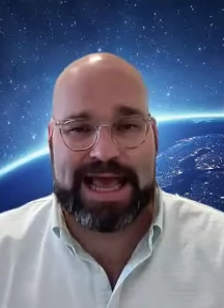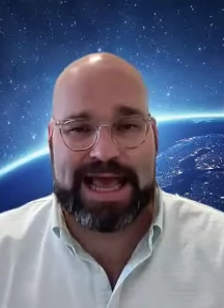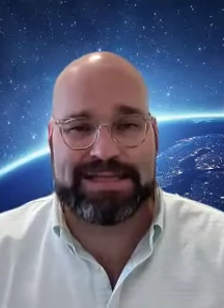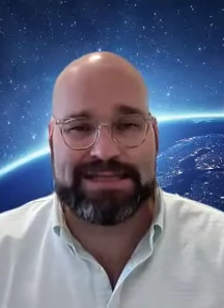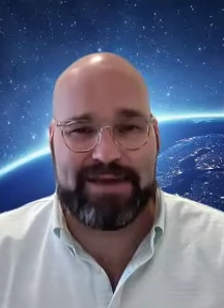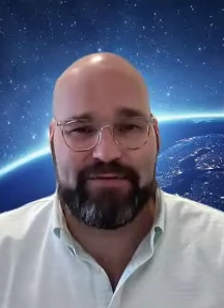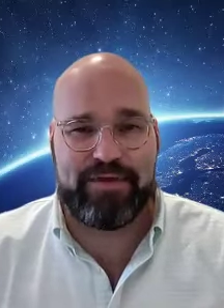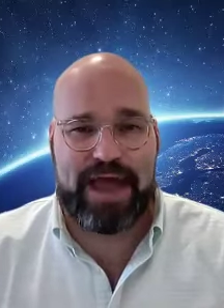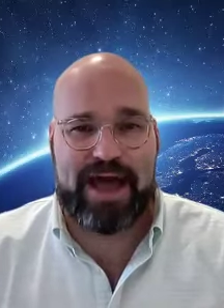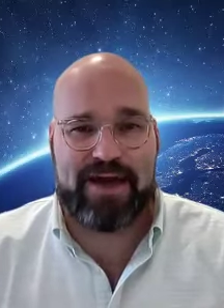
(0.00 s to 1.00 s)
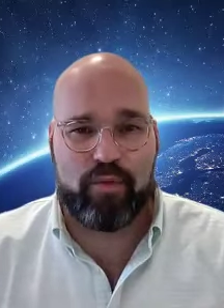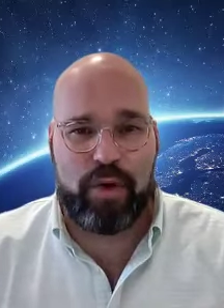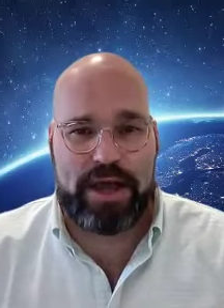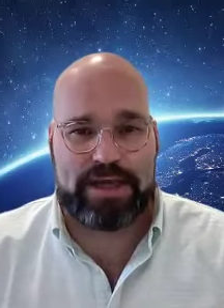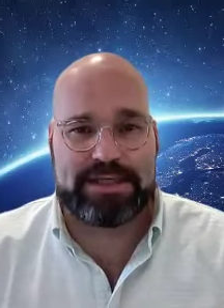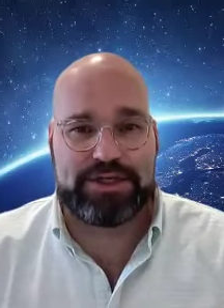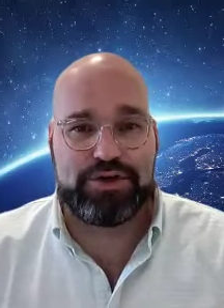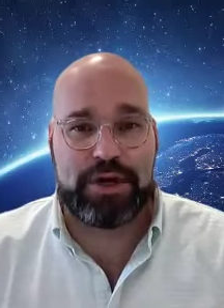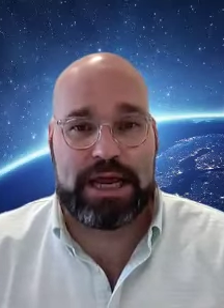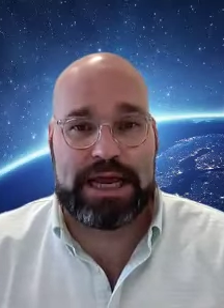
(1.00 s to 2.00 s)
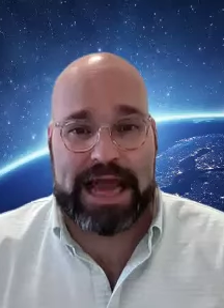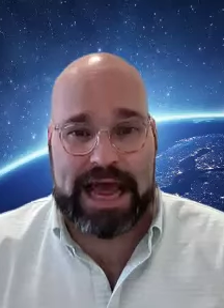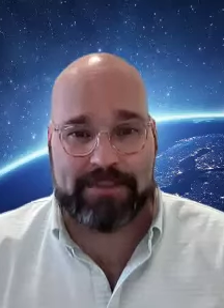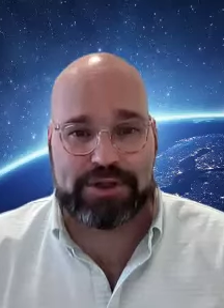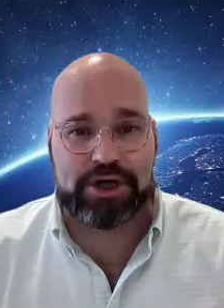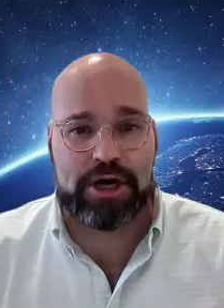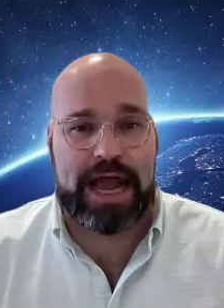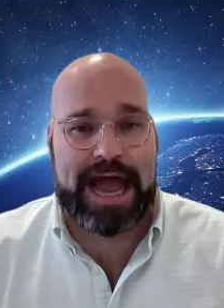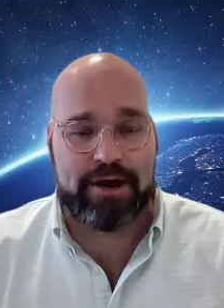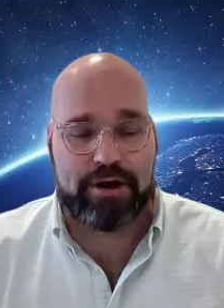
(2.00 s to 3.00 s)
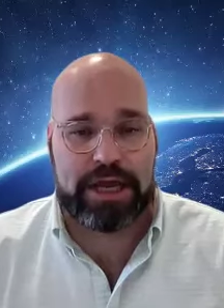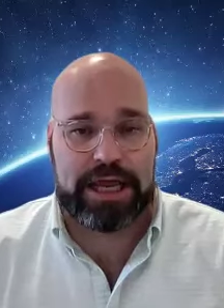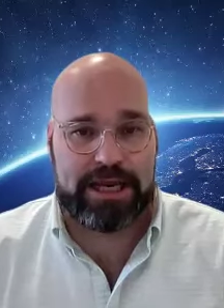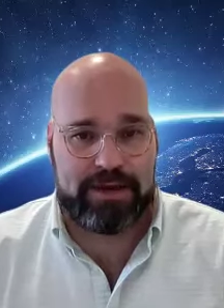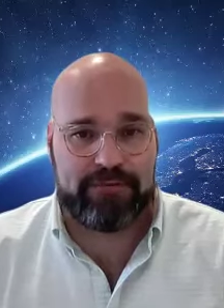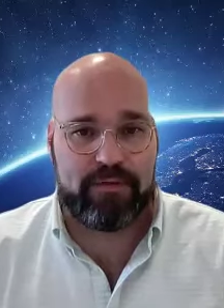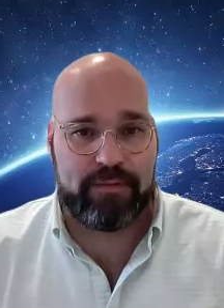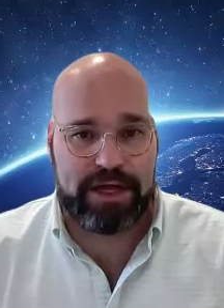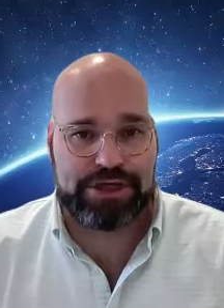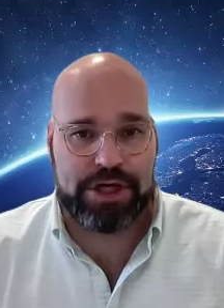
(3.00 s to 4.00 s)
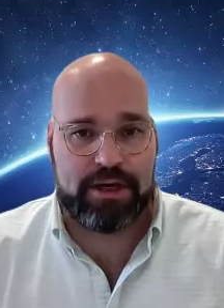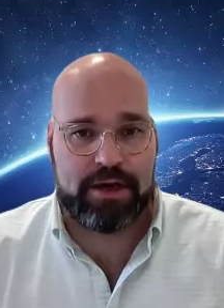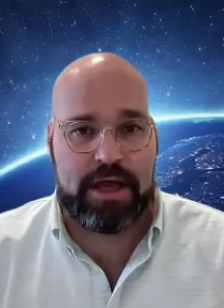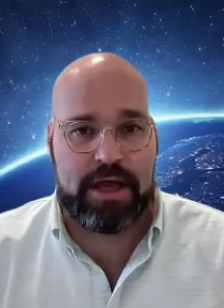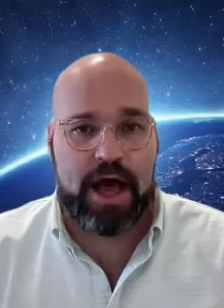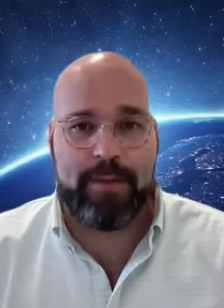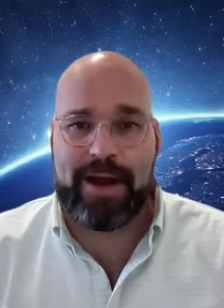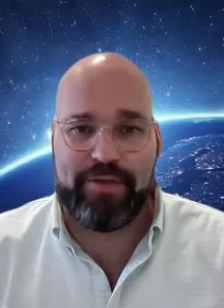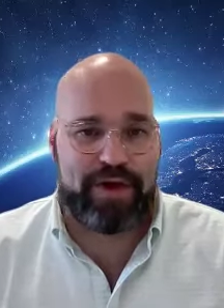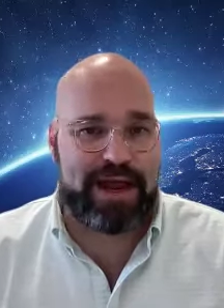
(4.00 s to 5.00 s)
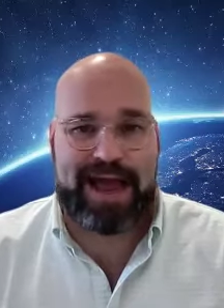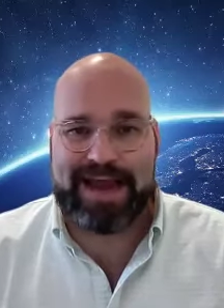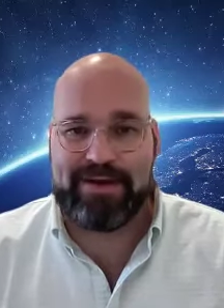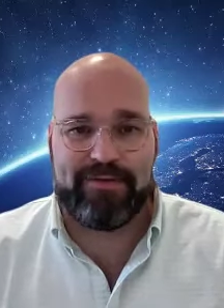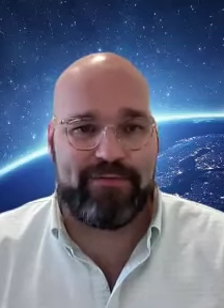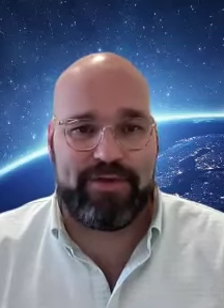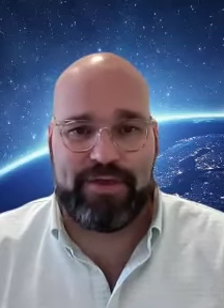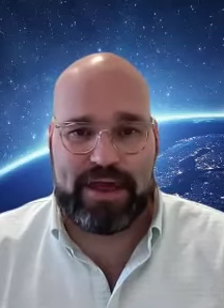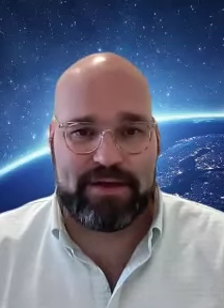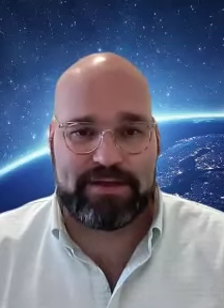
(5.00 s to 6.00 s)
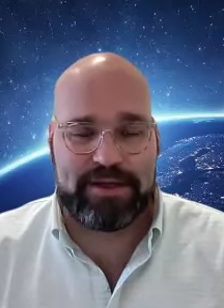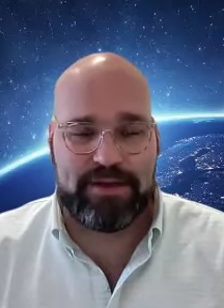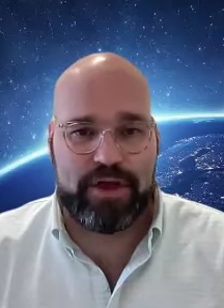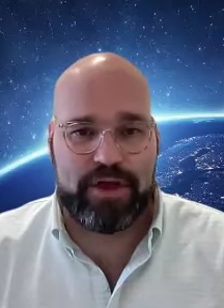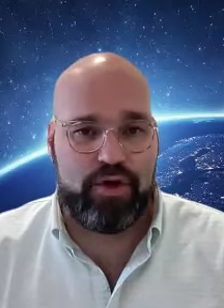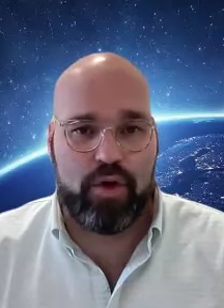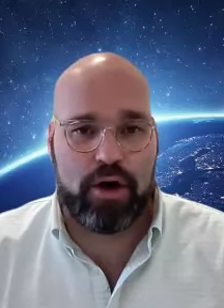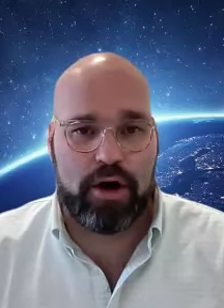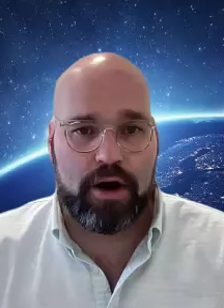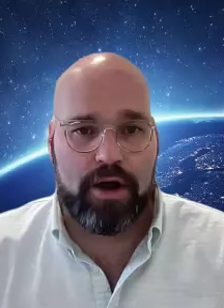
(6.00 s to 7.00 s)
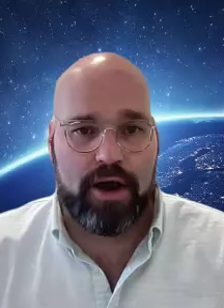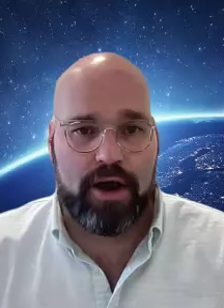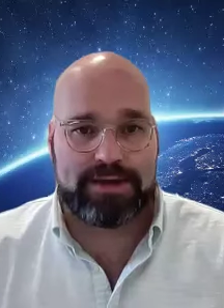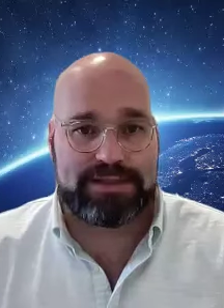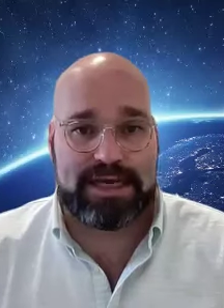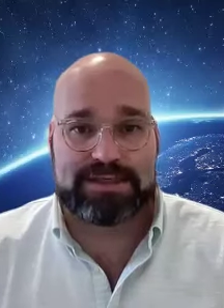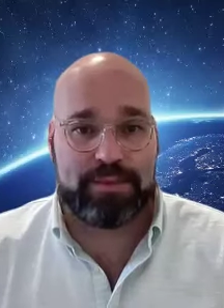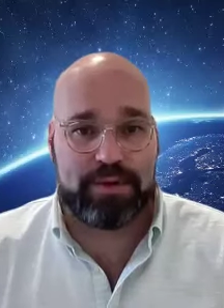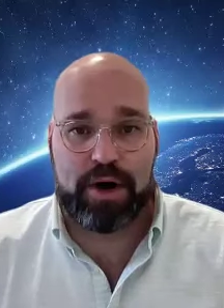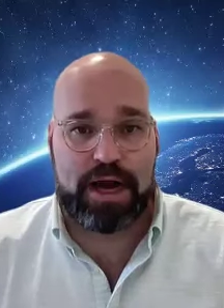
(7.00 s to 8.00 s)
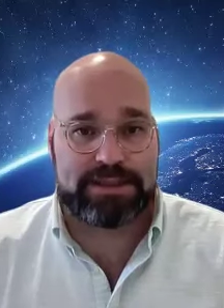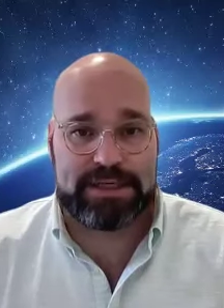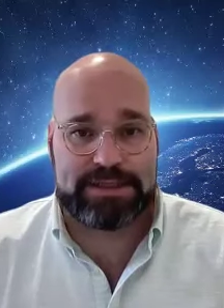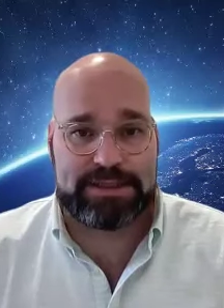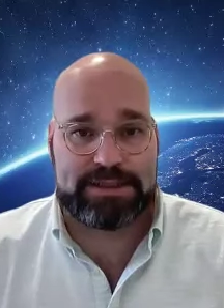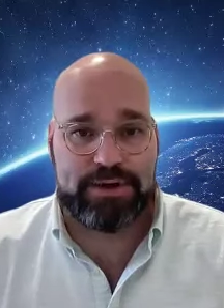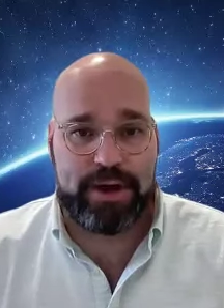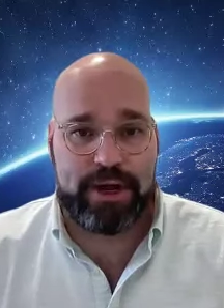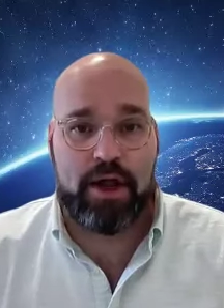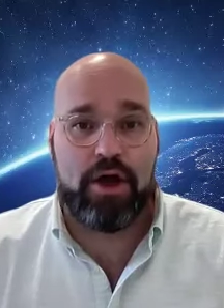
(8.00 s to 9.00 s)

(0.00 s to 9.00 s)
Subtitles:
and see if they have ways that you can capture aggregate information about the kind of things that your assessment process is doing.